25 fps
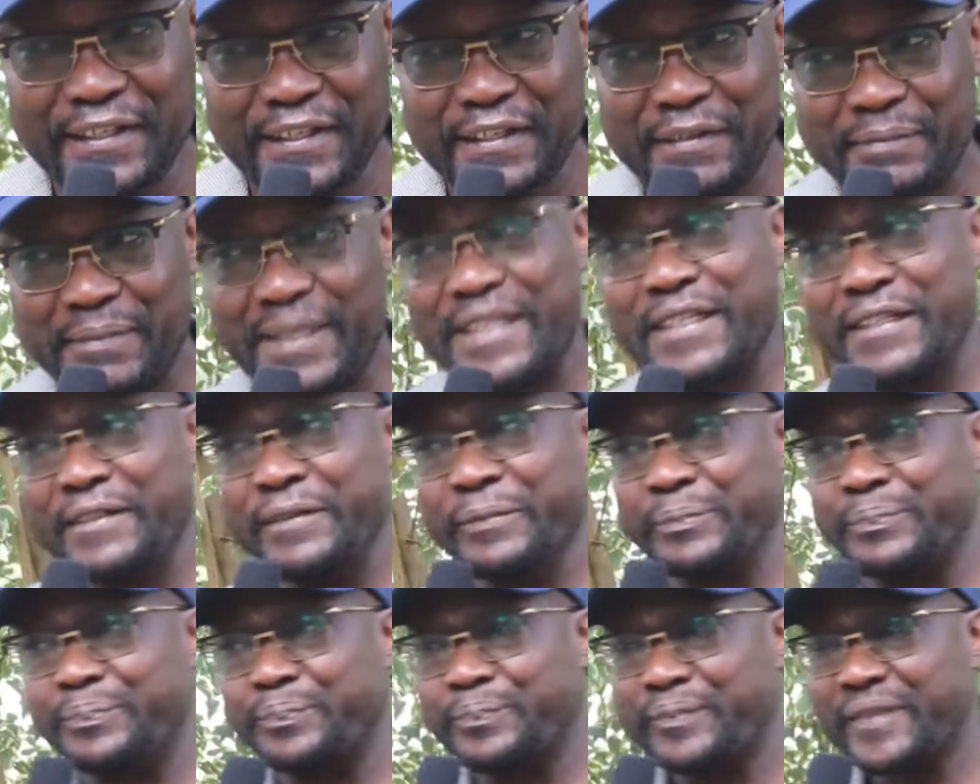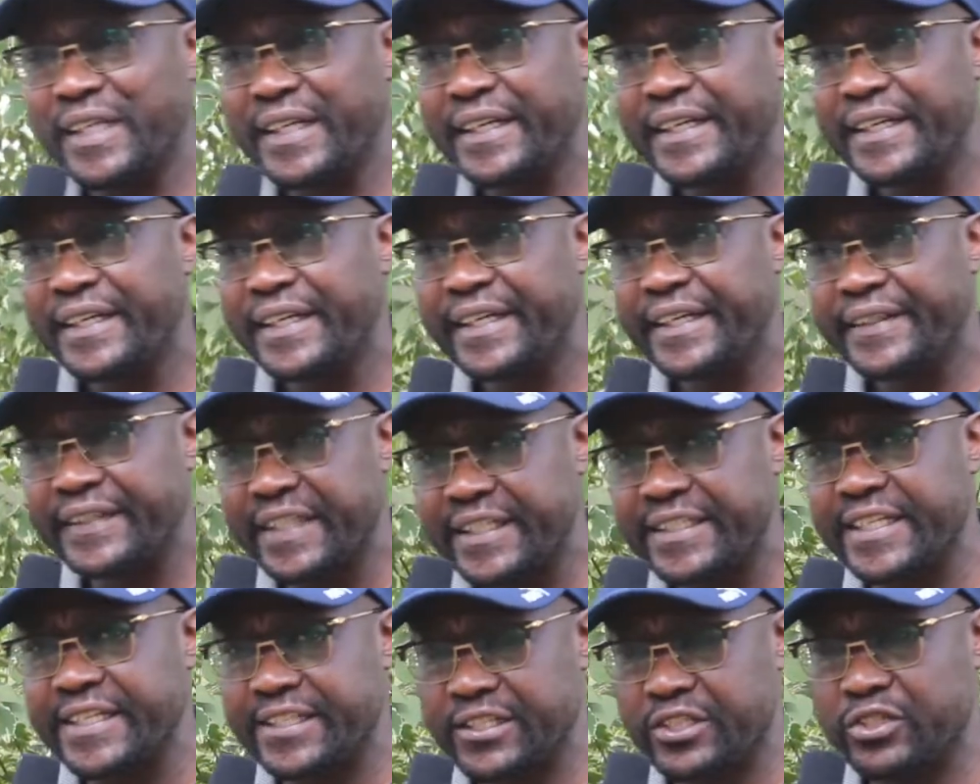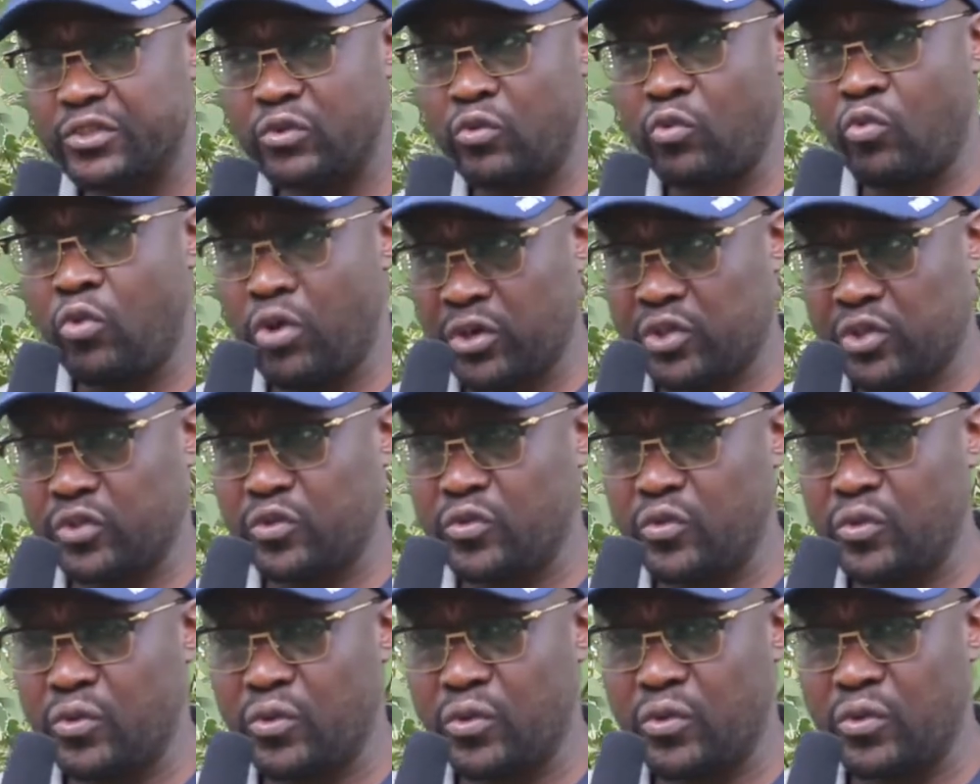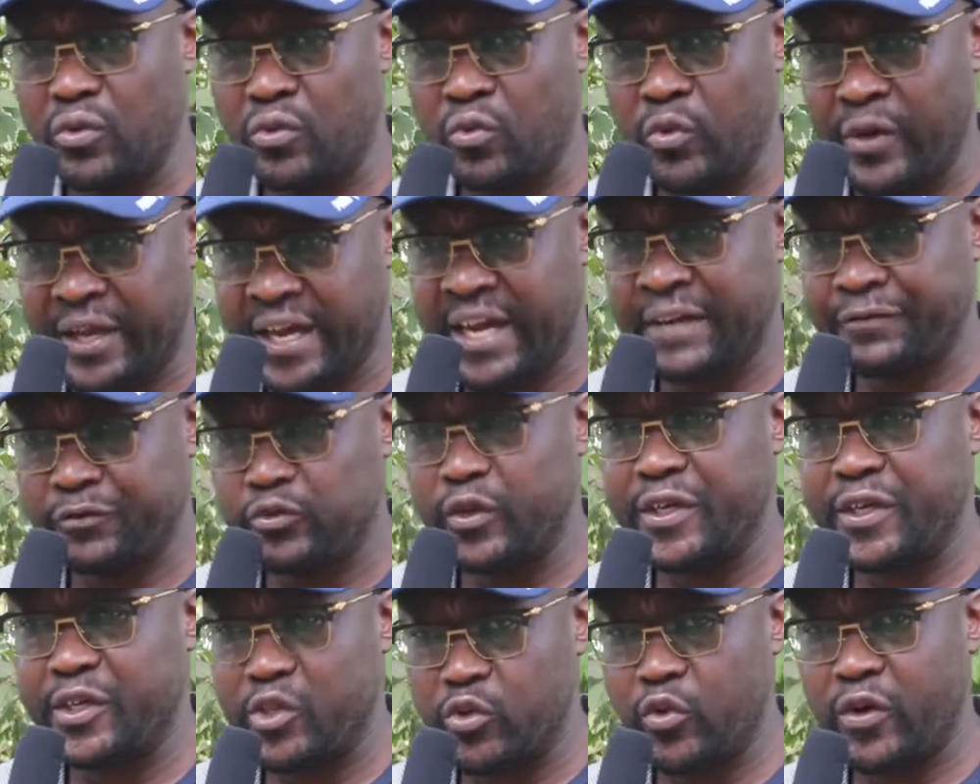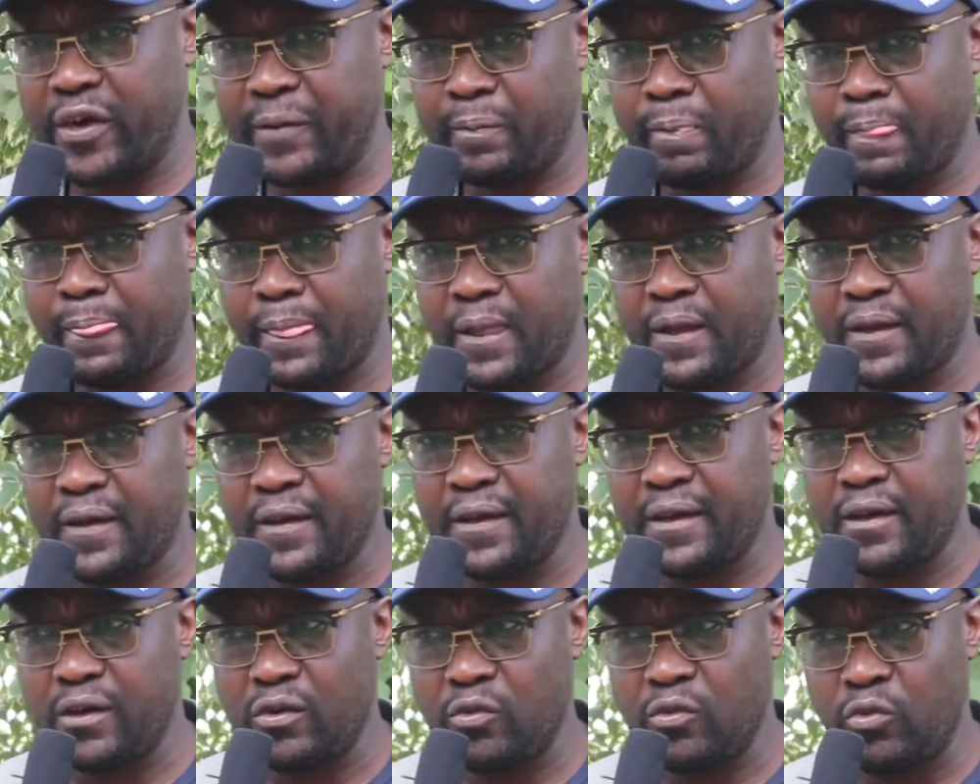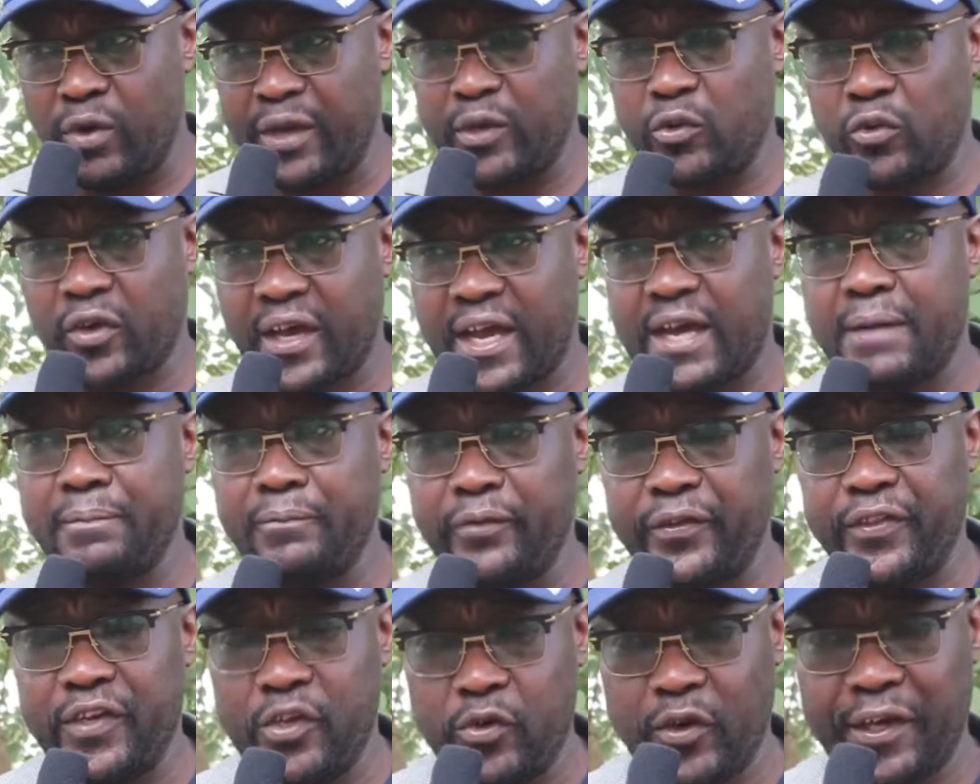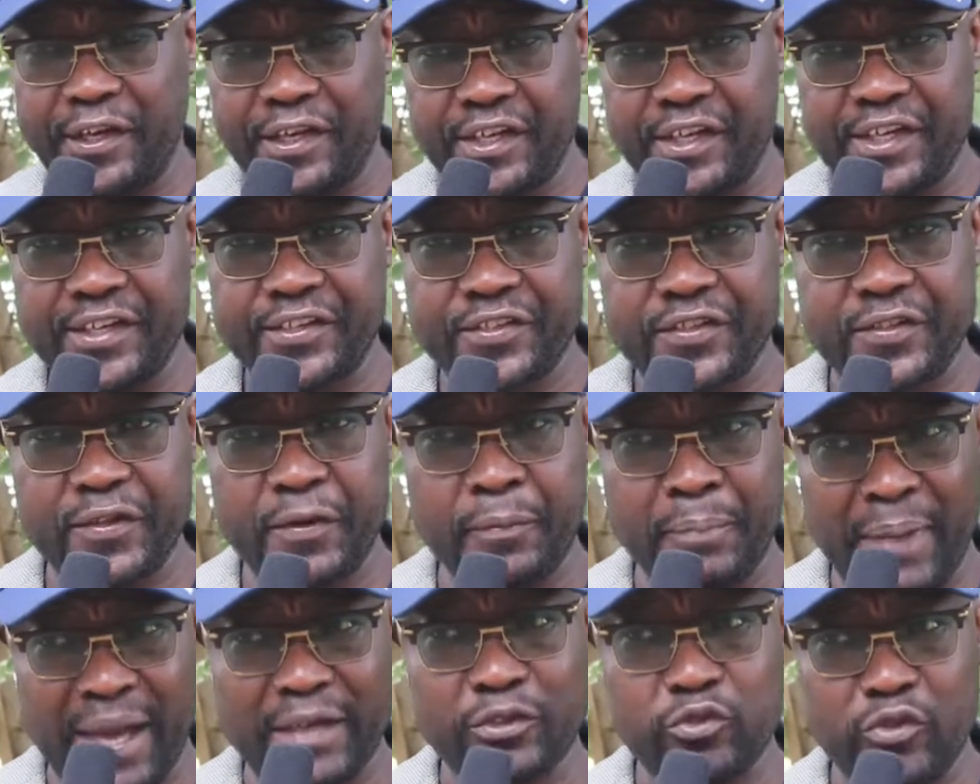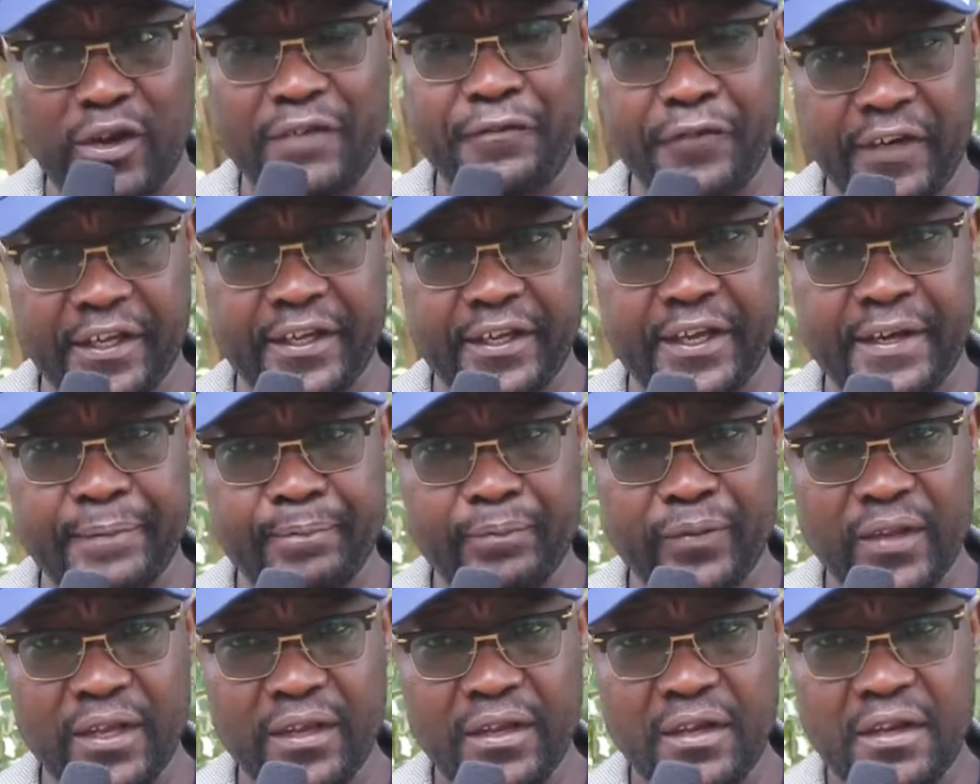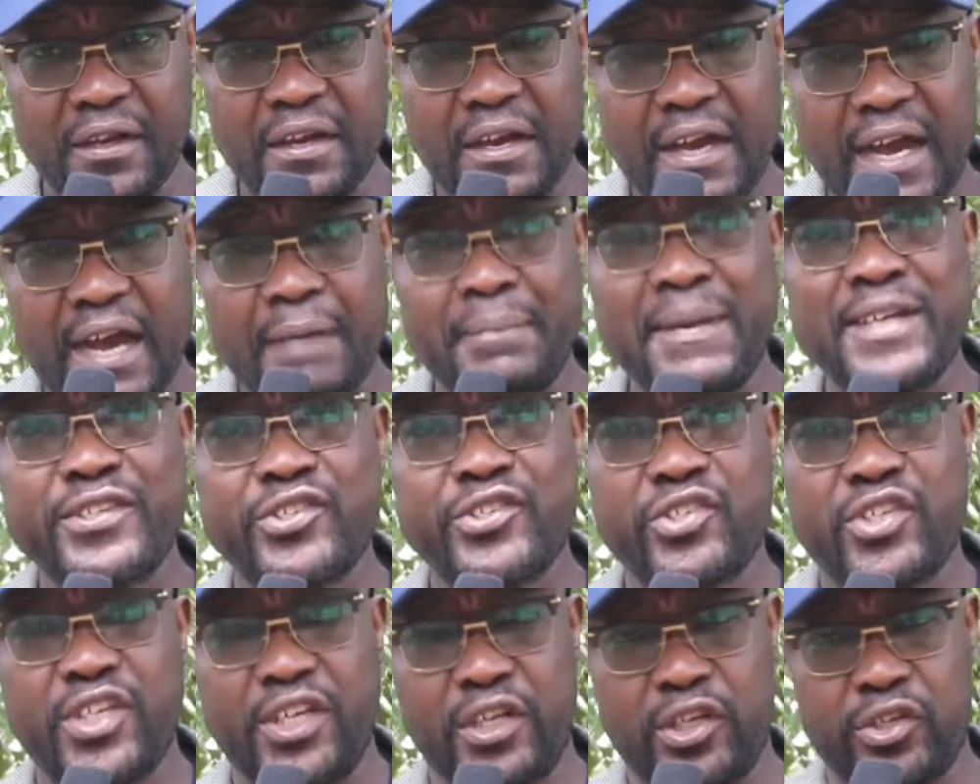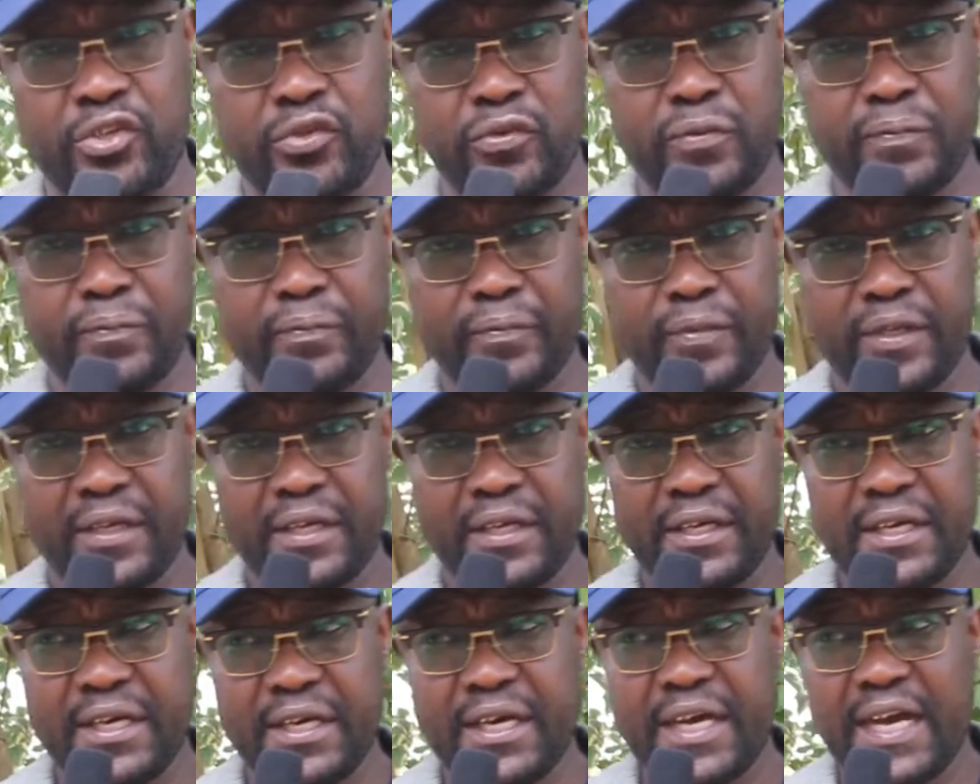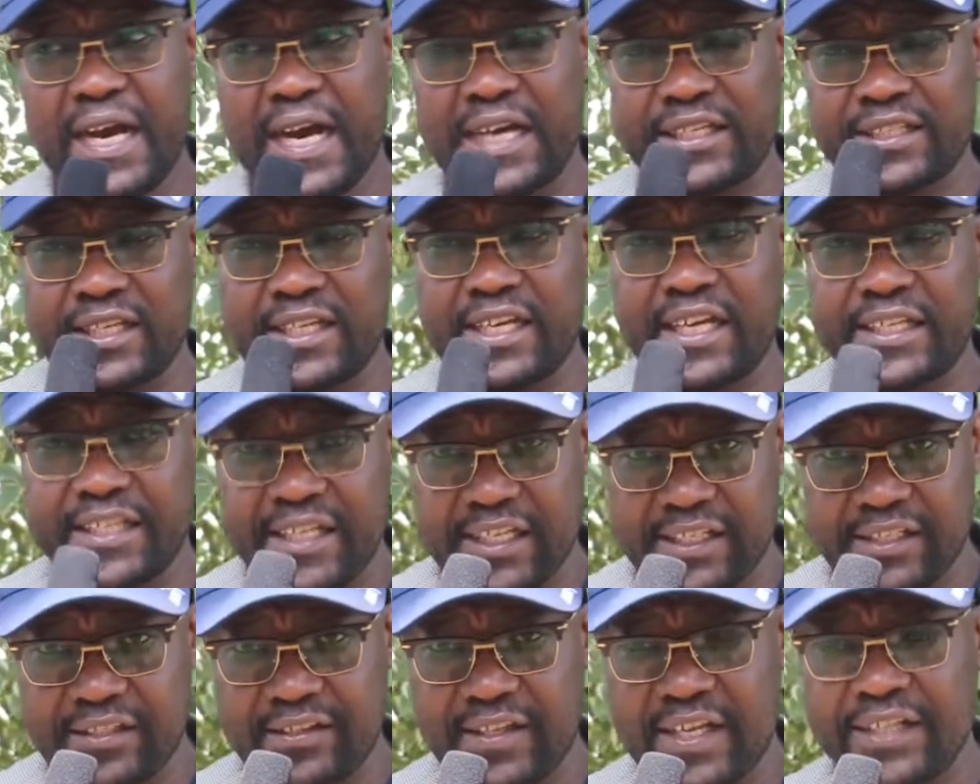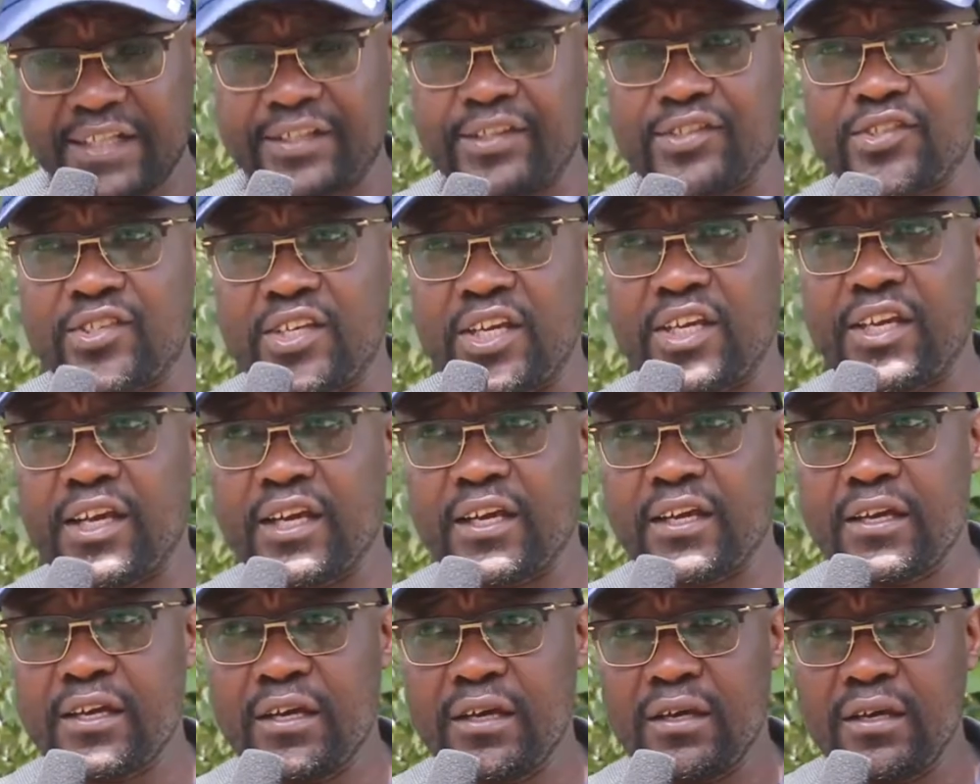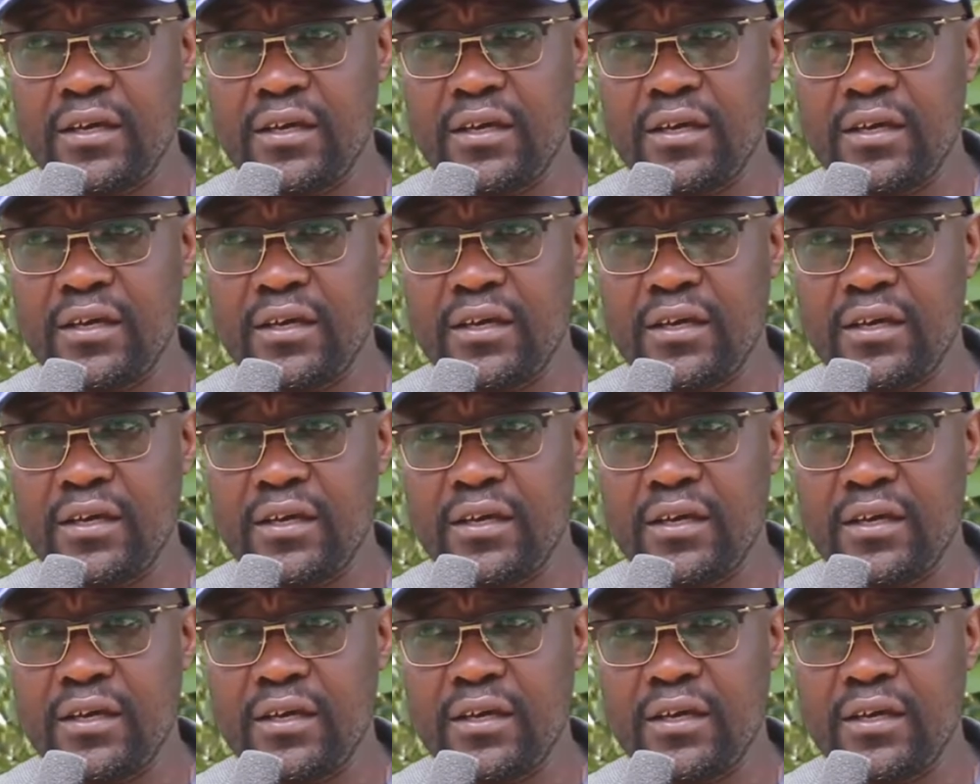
But this is what we have to endure when you come with new ideas back to Africa. I must tell you, as an adult that is seeking